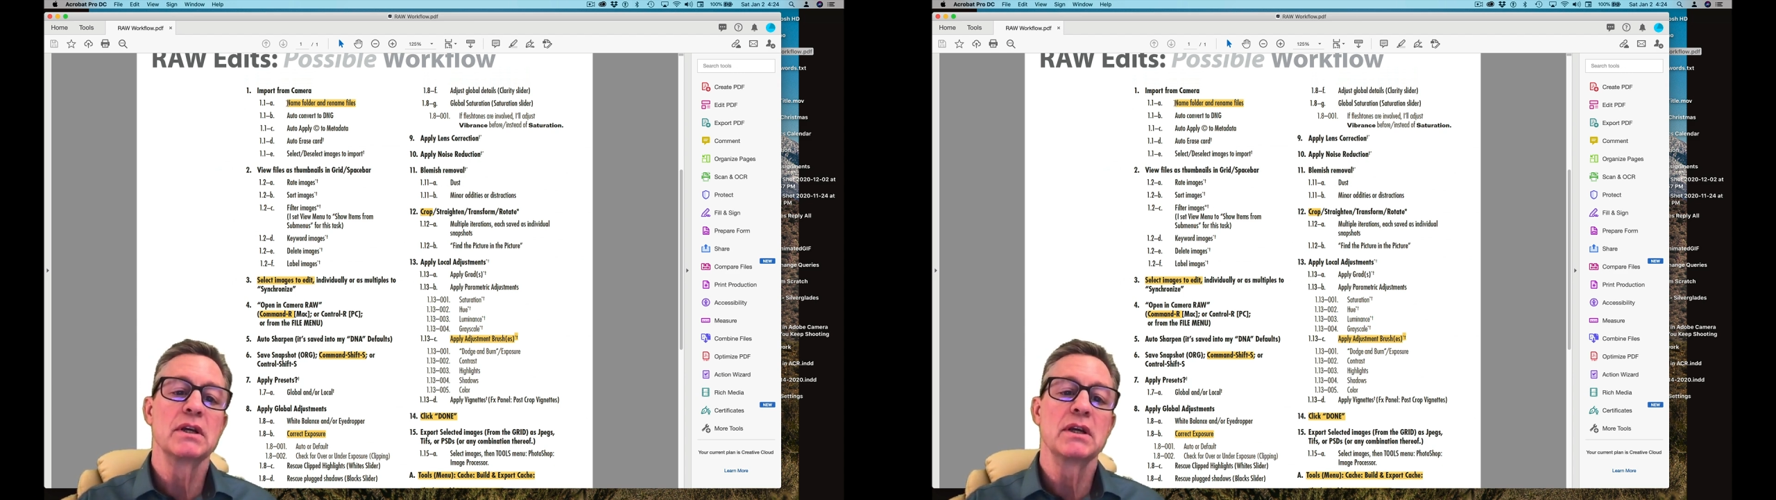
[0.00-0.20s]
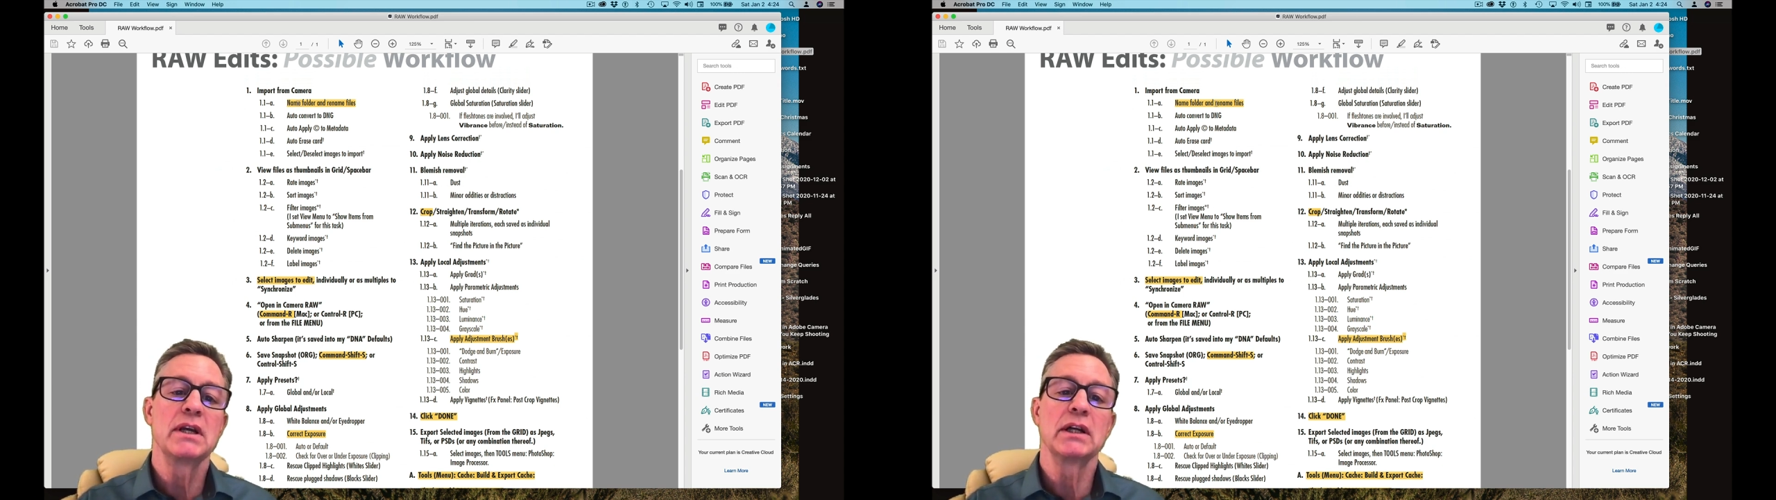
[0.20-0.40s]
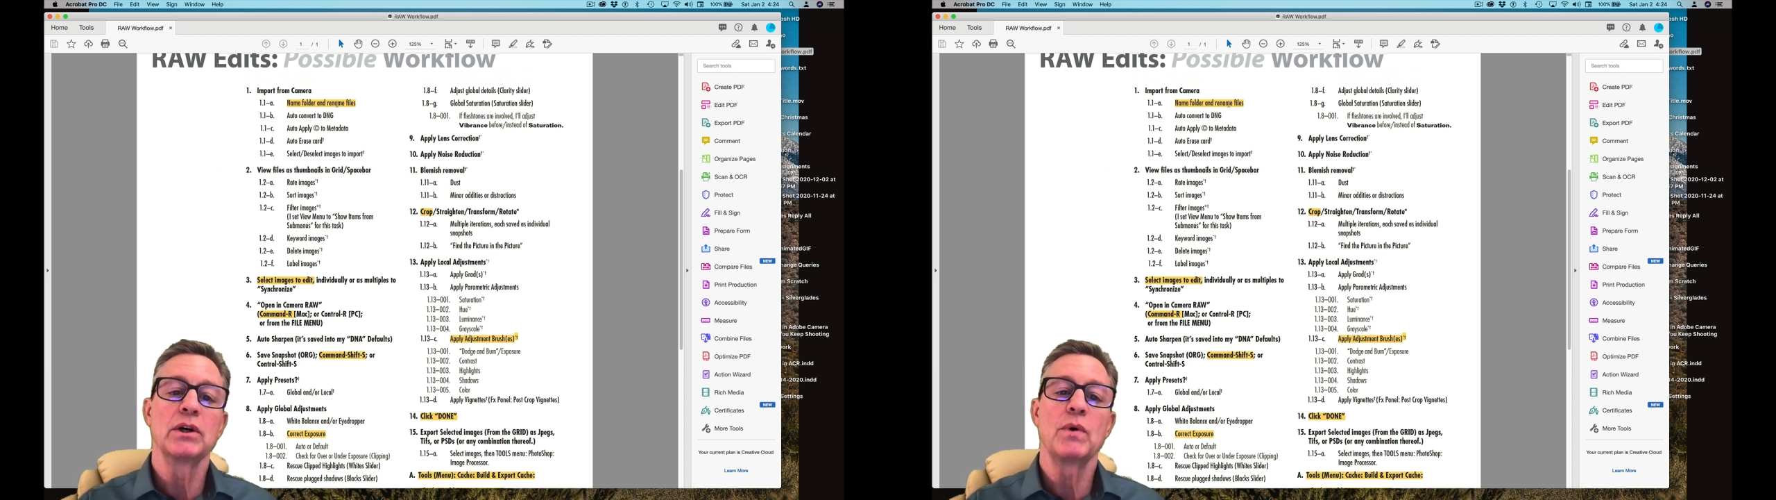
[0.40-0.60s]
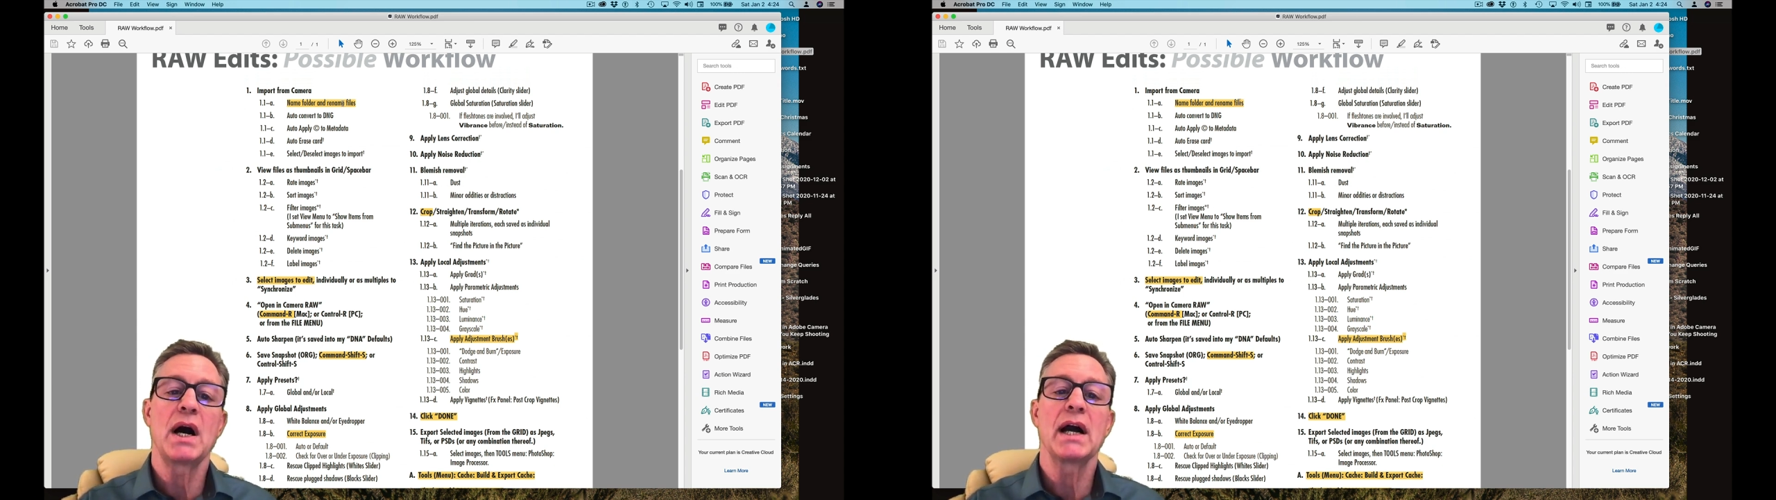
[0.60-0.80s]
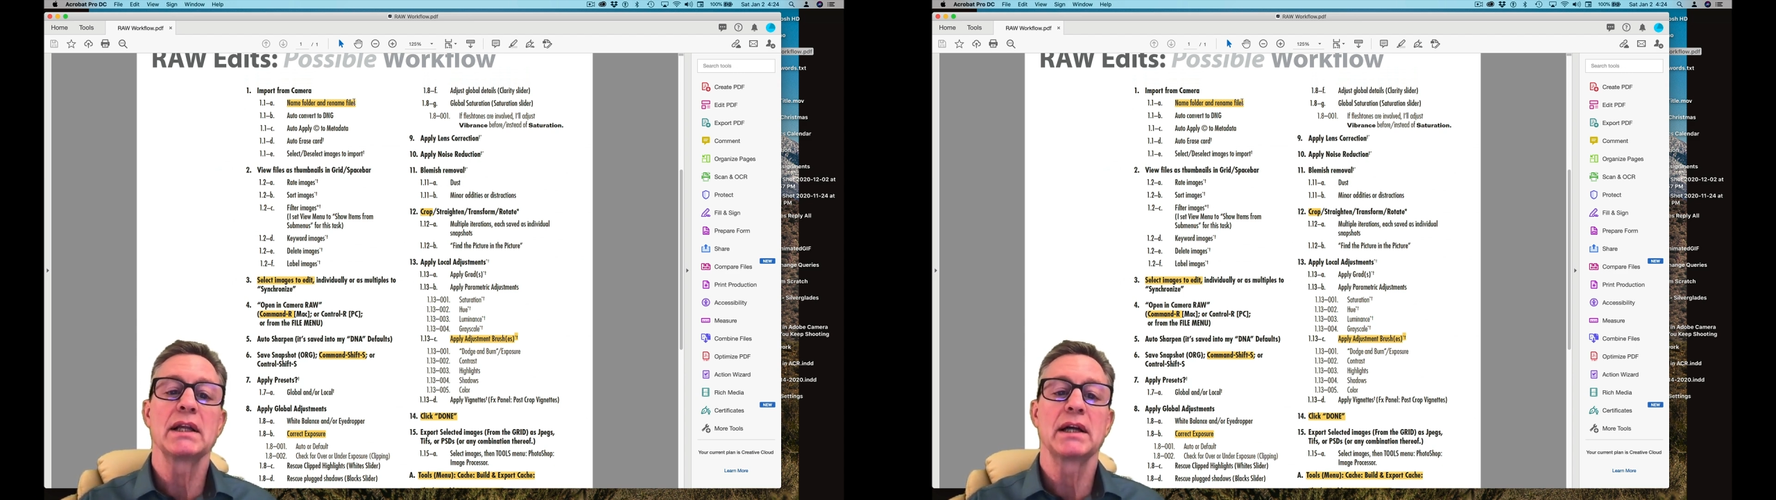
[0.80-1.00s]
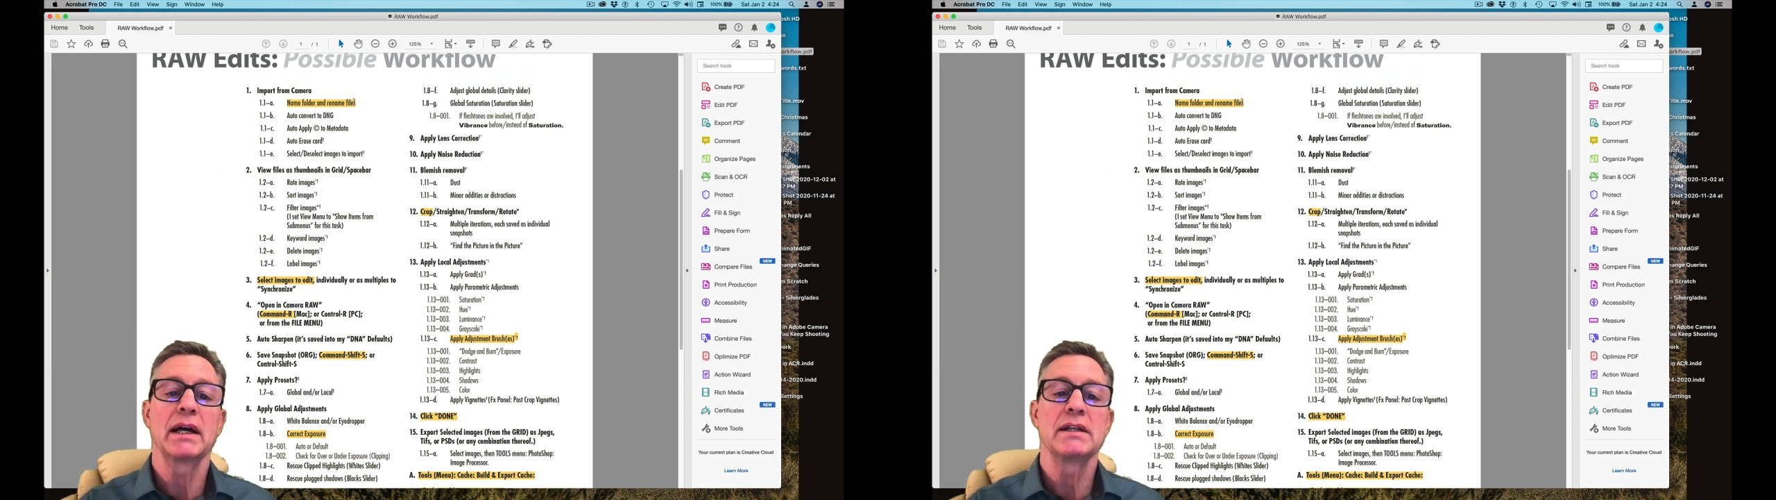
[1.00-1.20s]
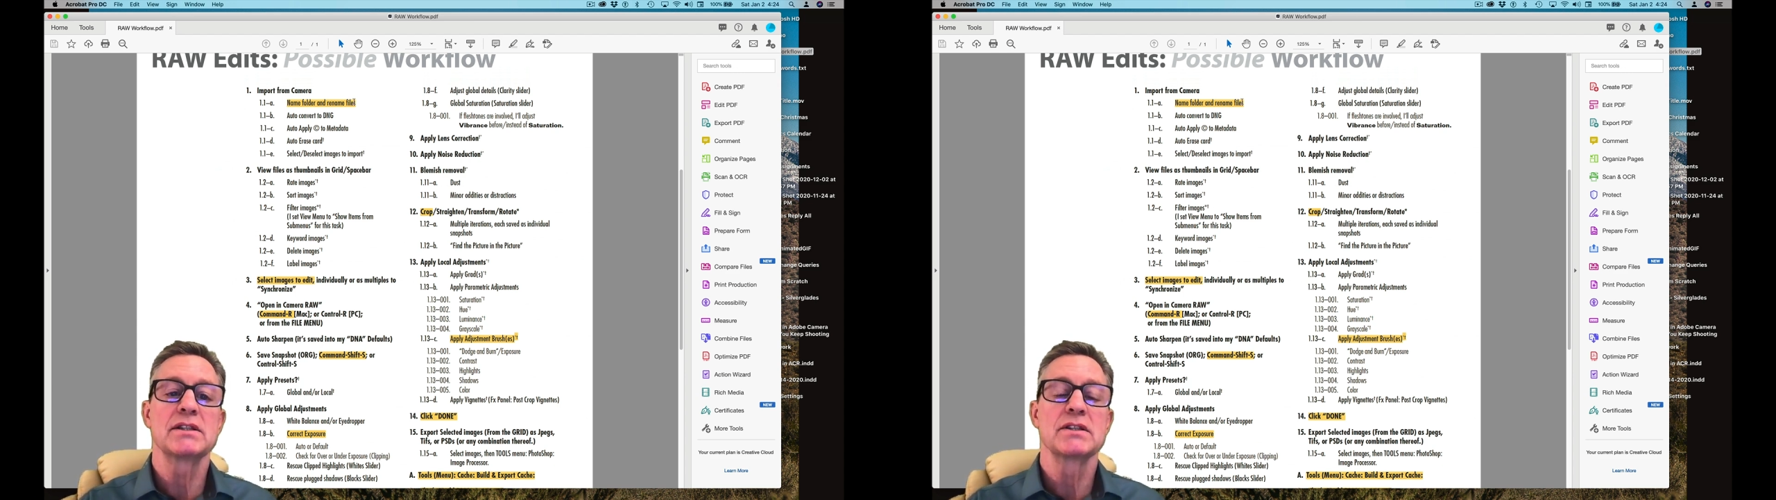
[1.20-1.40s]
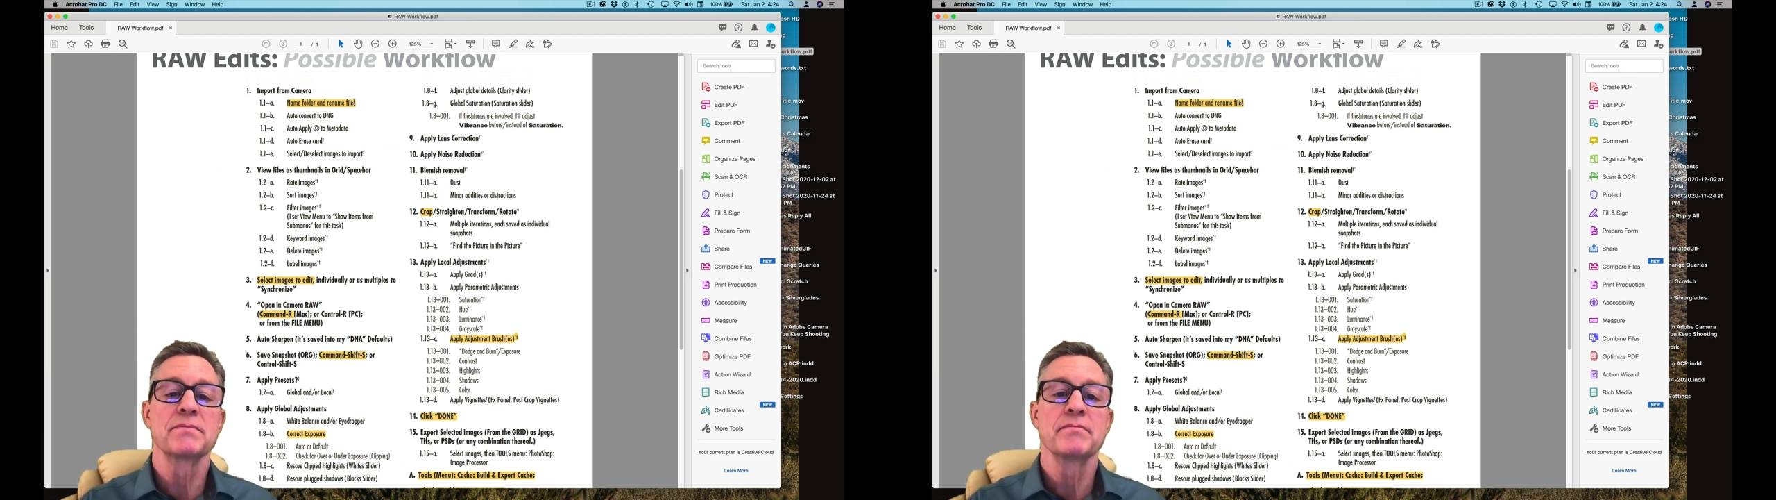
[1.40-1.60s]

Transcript: yellow highlights,